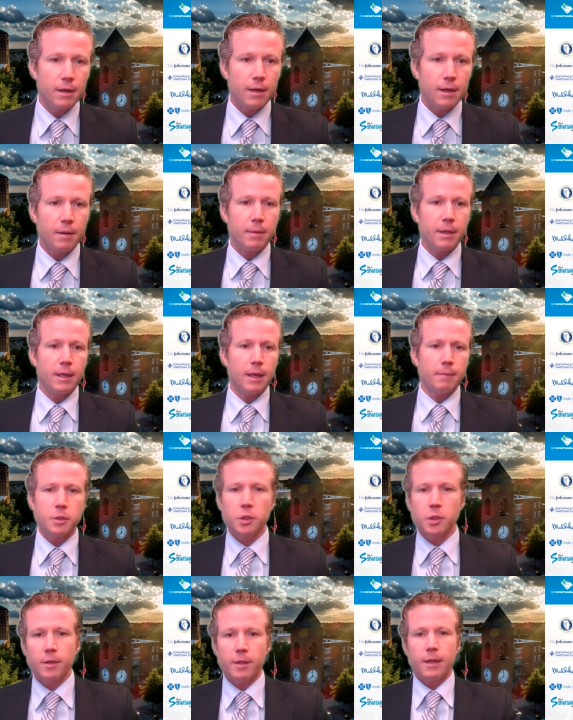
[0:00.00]
i mean i'm
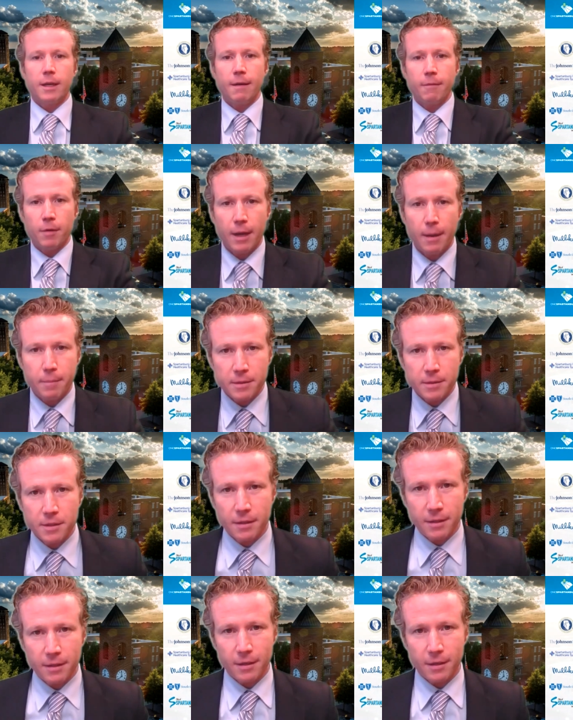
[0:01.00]
sure that never happens
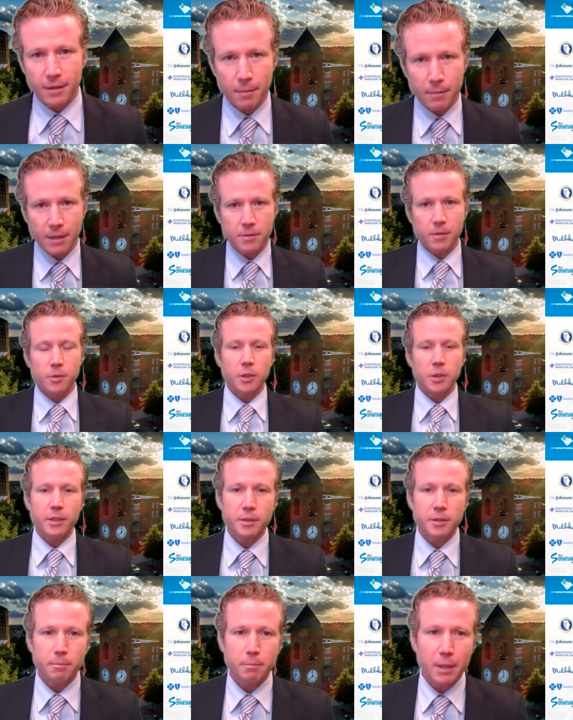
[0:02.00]
at the alumni
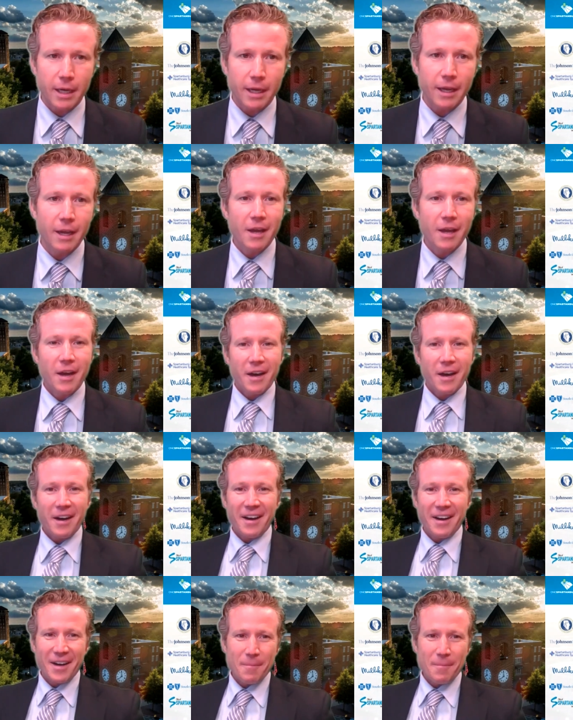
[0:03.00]
association but
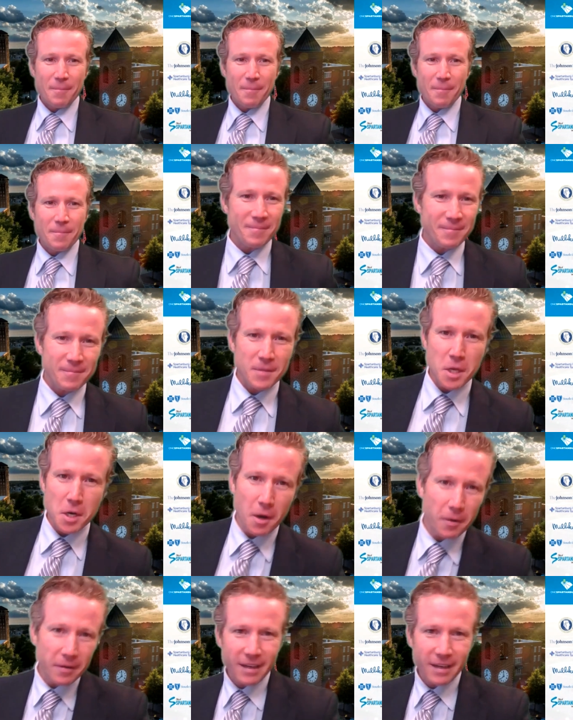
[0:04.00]
um, you
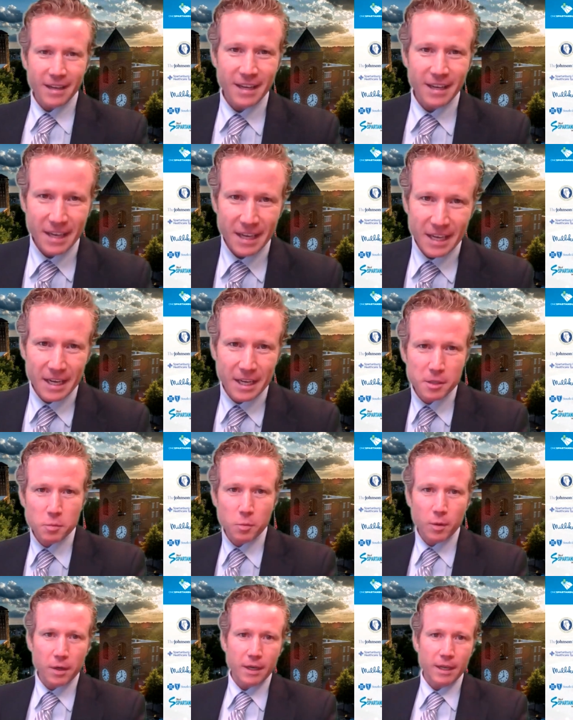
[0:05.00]
know it, it is
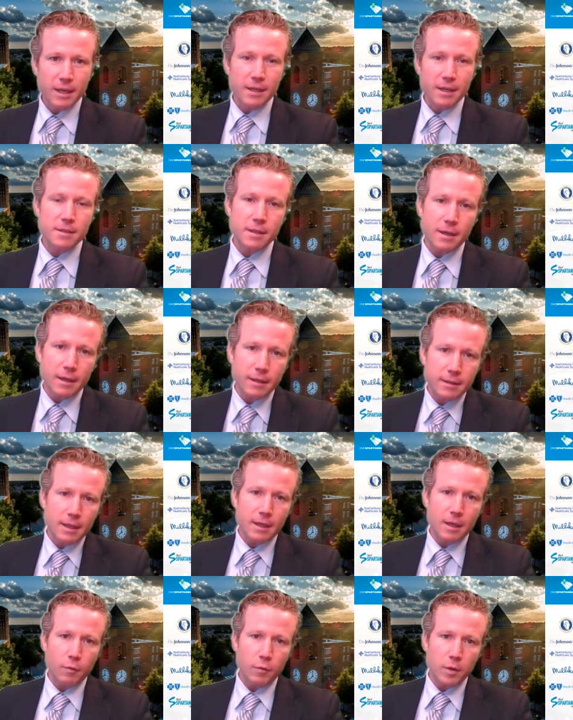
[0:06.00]
what it is and i
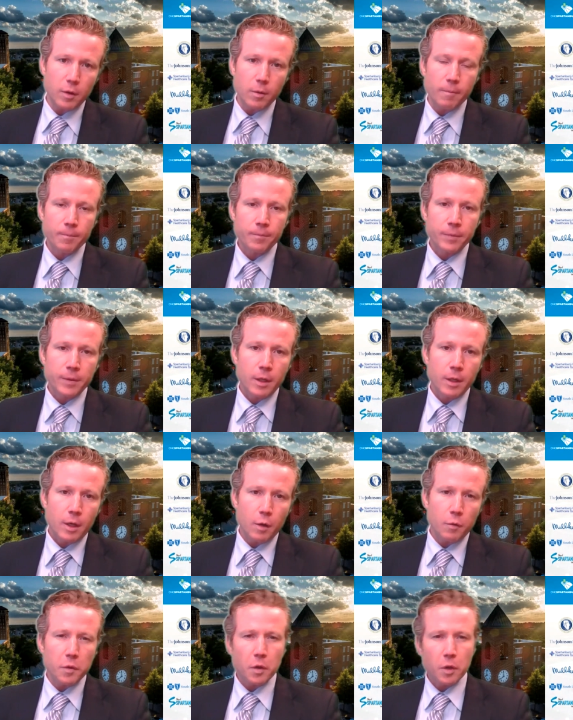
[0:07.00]
think if you
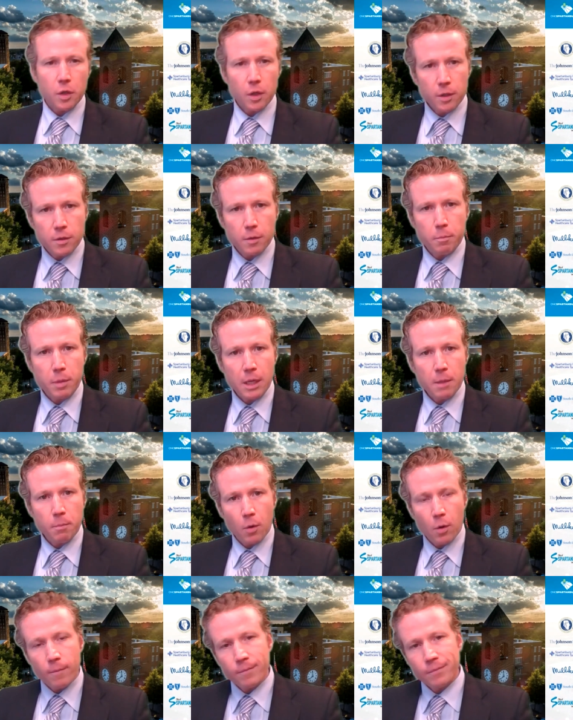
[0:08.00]
if you're good to
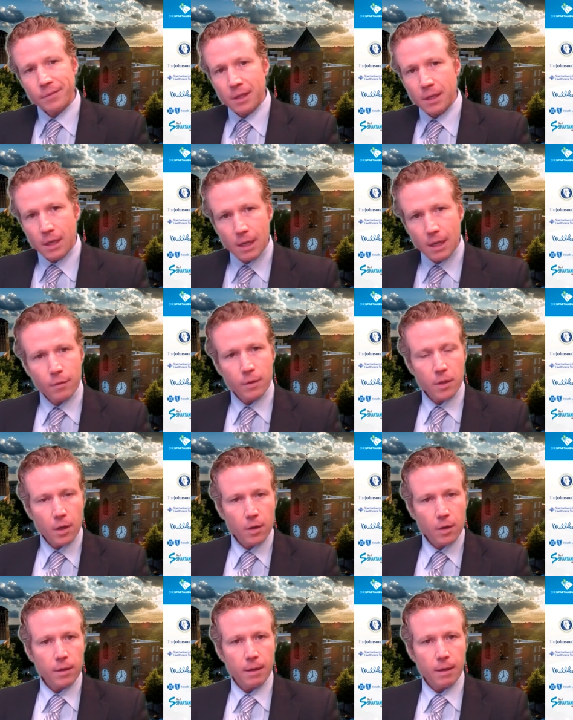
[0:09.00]
people even
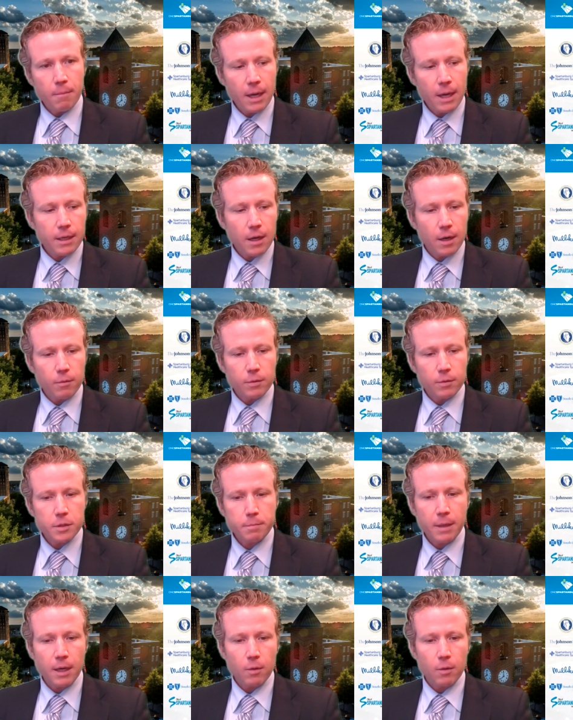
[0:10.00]
though they might not
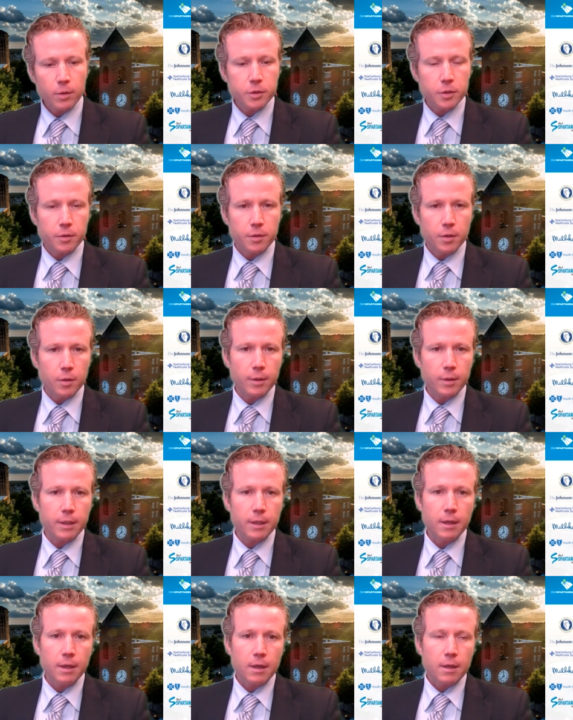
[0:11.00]
respect what you're
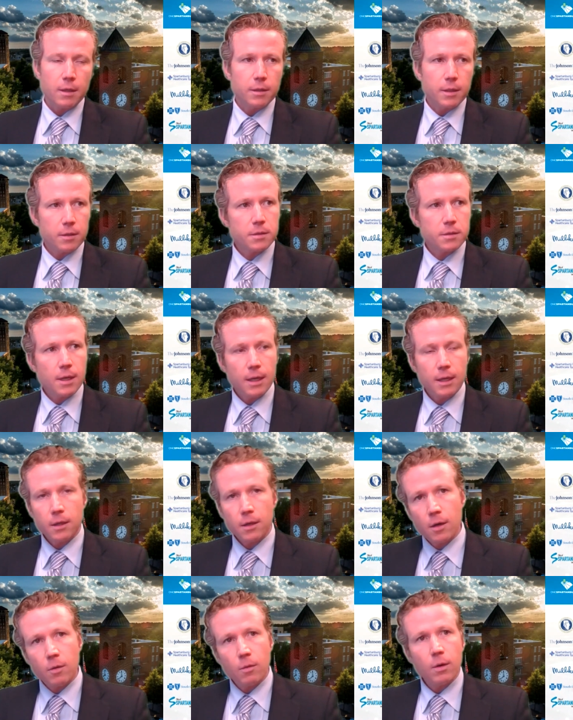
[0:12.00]
doing, they'll say,
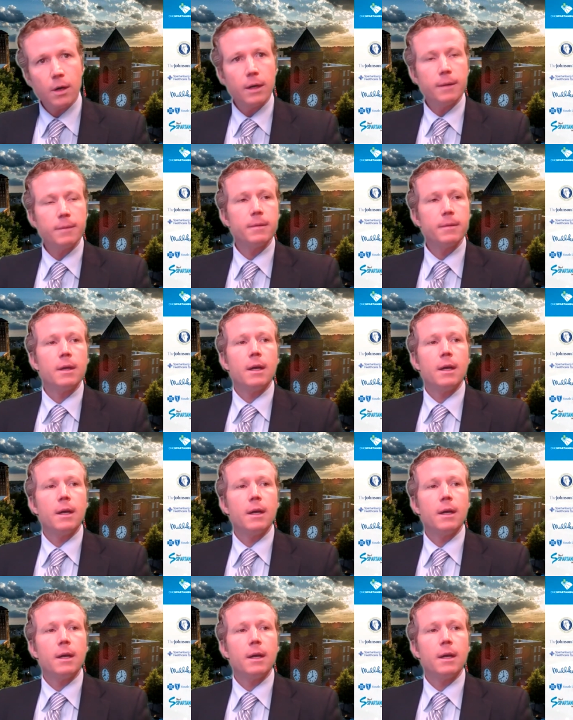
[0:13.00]
you know what?